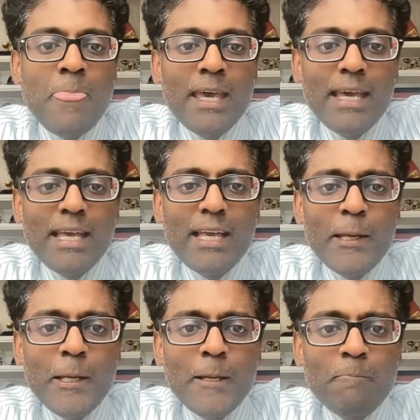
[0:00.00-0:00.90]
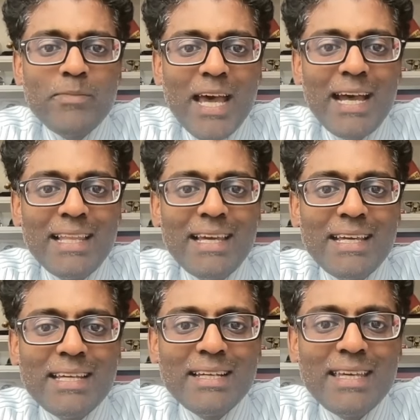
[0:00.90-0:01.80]
And um, I
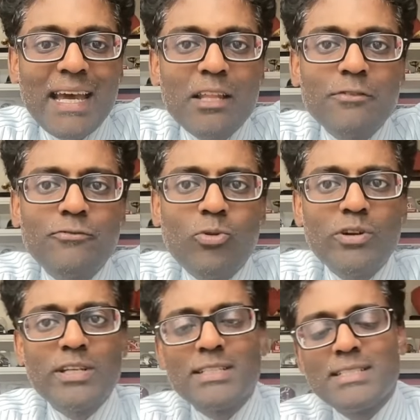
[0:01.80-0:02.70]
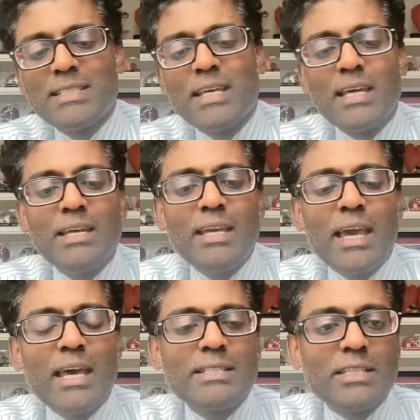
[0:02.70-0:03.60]
like California today
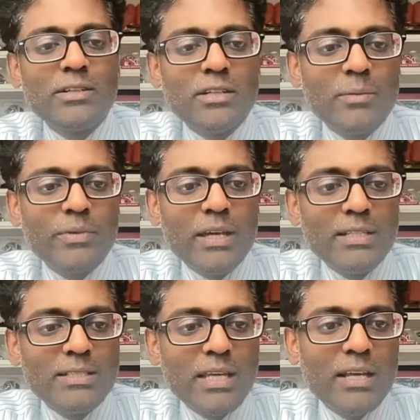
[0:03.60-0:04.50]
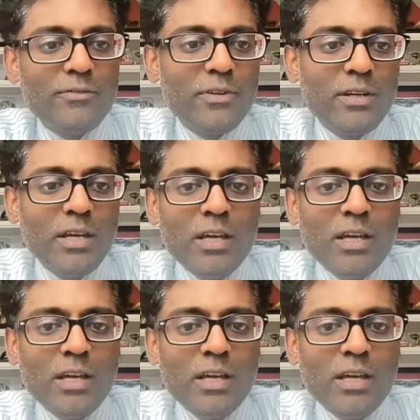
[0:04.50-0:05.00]
as they hook up against Stanford.